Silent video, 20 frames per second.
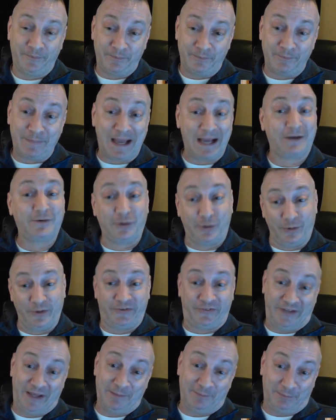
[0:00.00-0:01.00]
macro
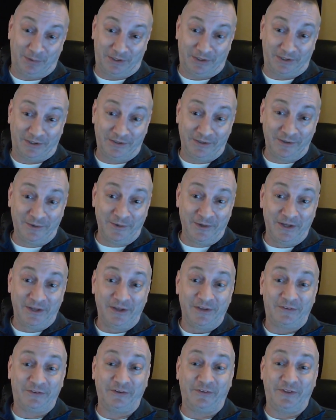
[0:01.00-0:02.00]
assembler
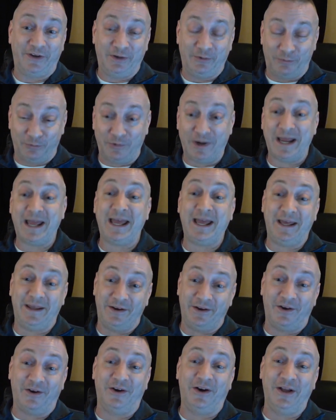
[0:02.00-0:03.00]
so that it ran
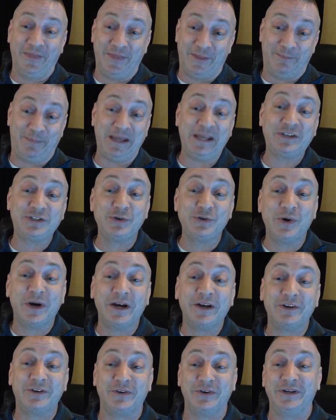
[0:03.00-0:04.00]
on the
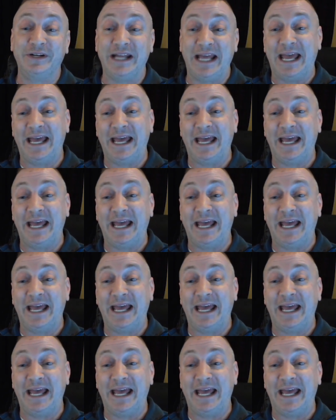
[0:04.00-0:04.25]
B200